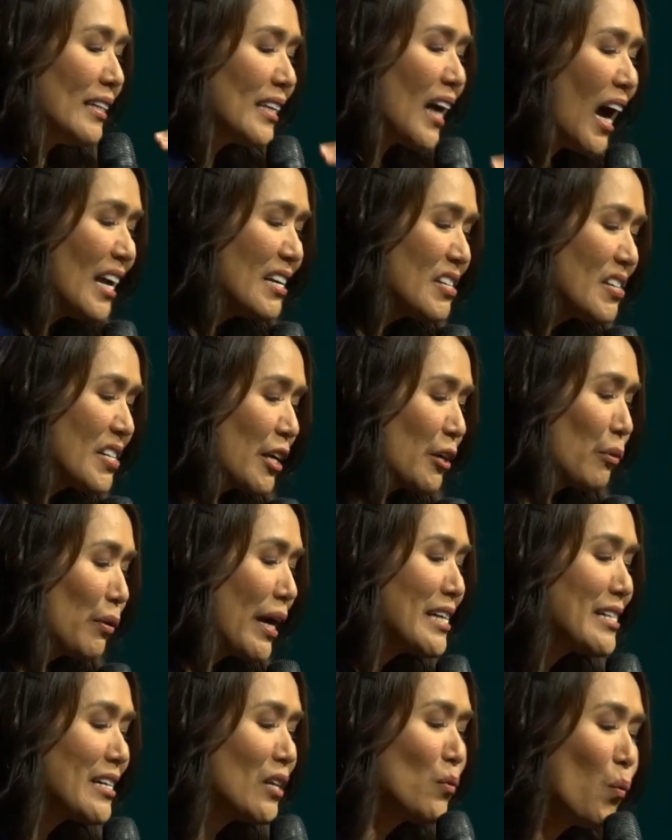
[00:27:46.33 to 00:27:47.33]

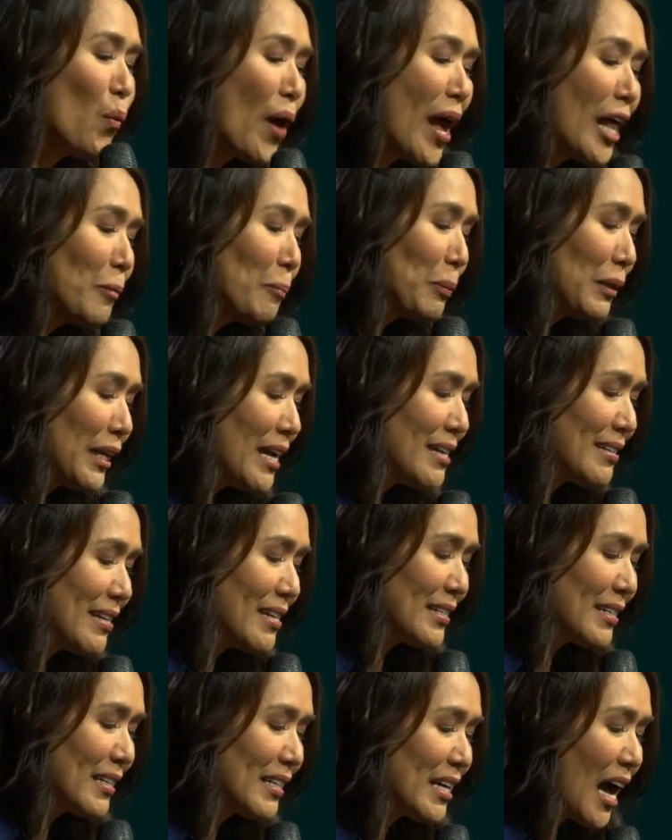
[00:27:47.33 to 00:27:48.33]
consecrated,
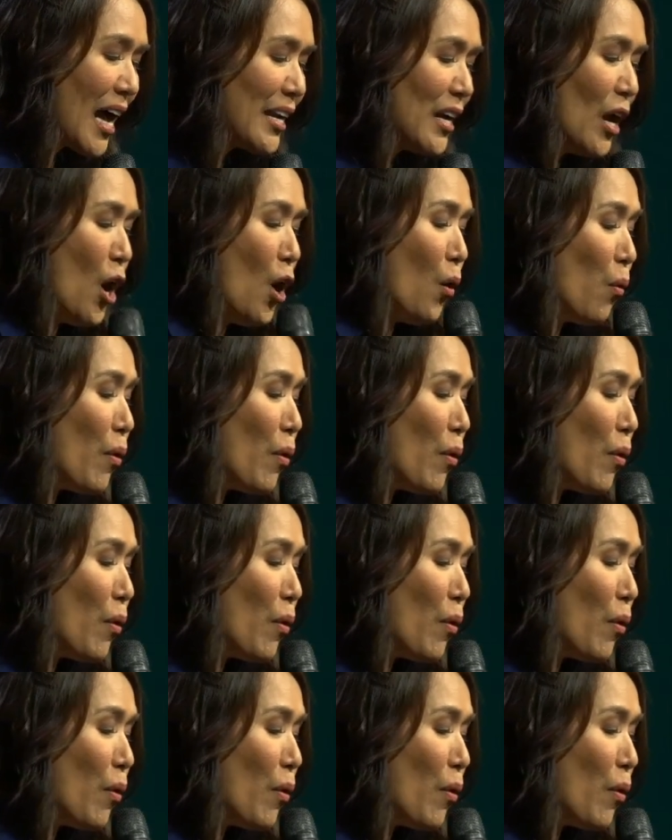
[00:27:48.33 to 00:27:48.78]
well-pleasing to God,